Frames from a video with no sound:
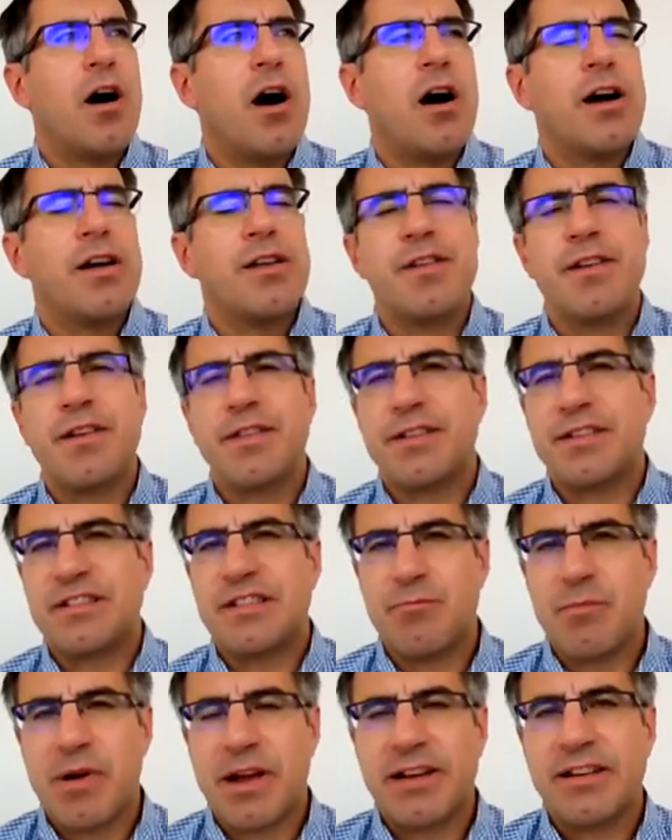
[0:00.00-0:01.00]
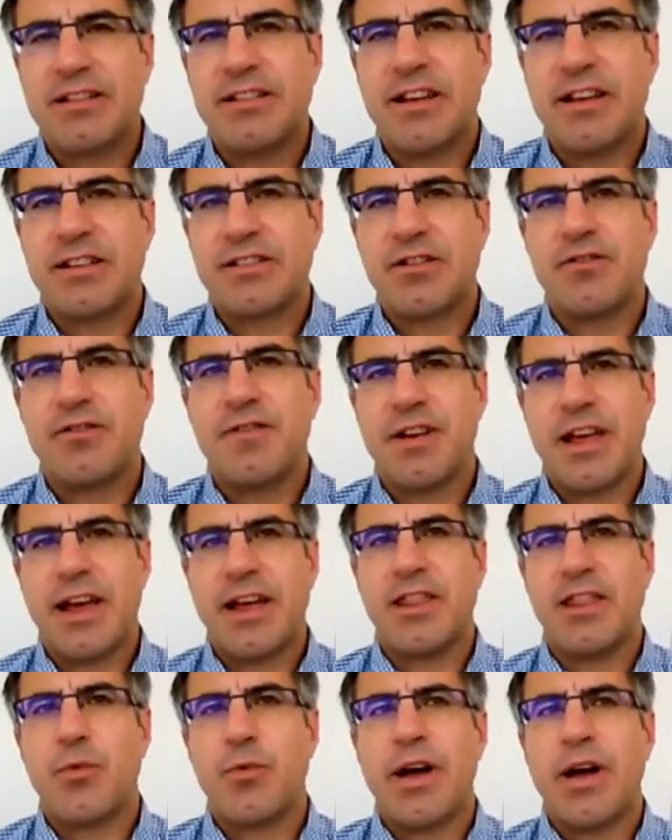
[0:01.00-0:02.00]
I think the semantics often
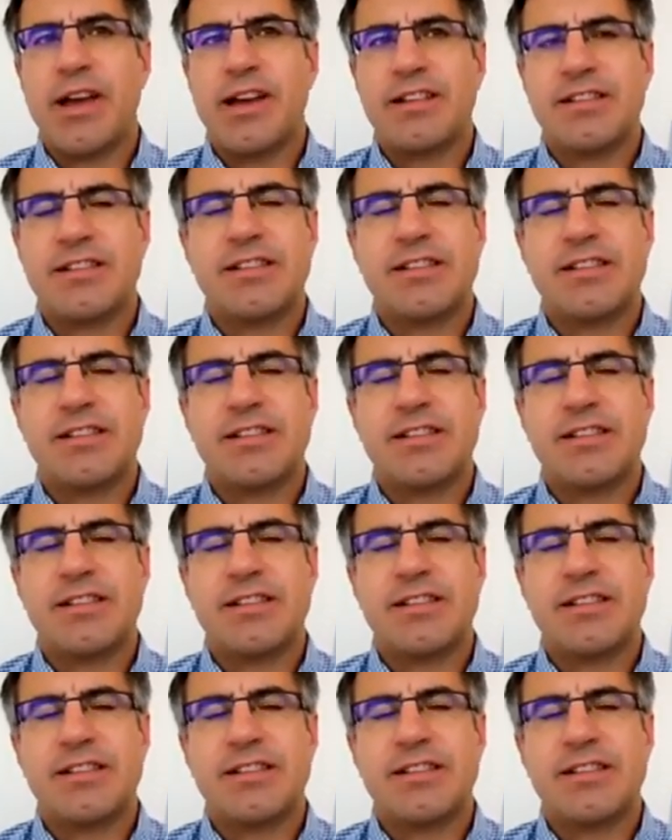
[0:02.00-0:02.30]
get in the way.